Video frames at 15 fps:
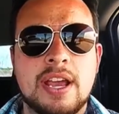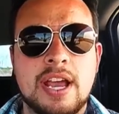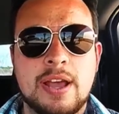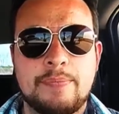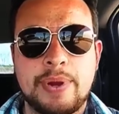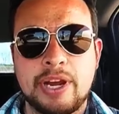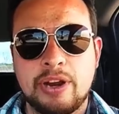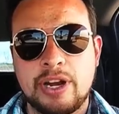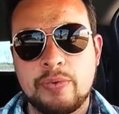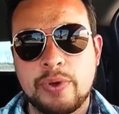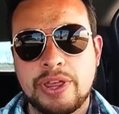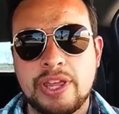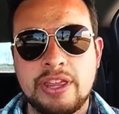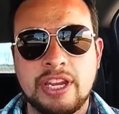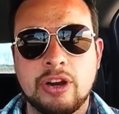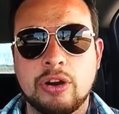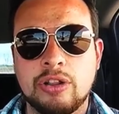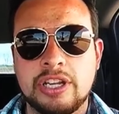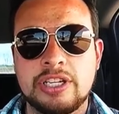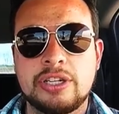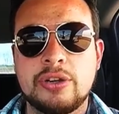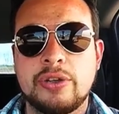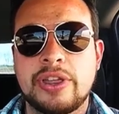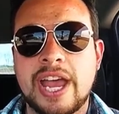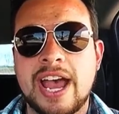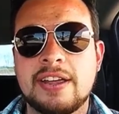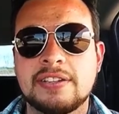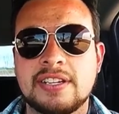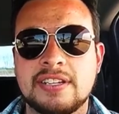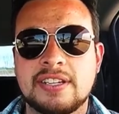period within the early
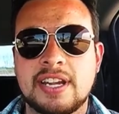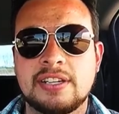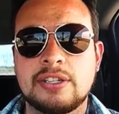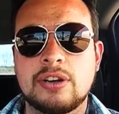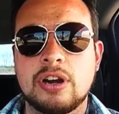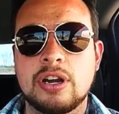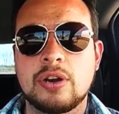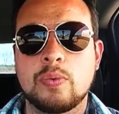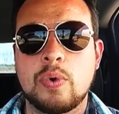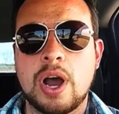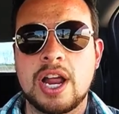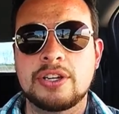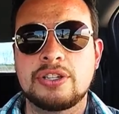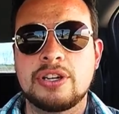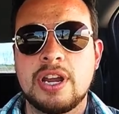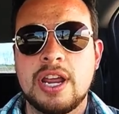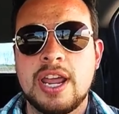2000s, I started to watch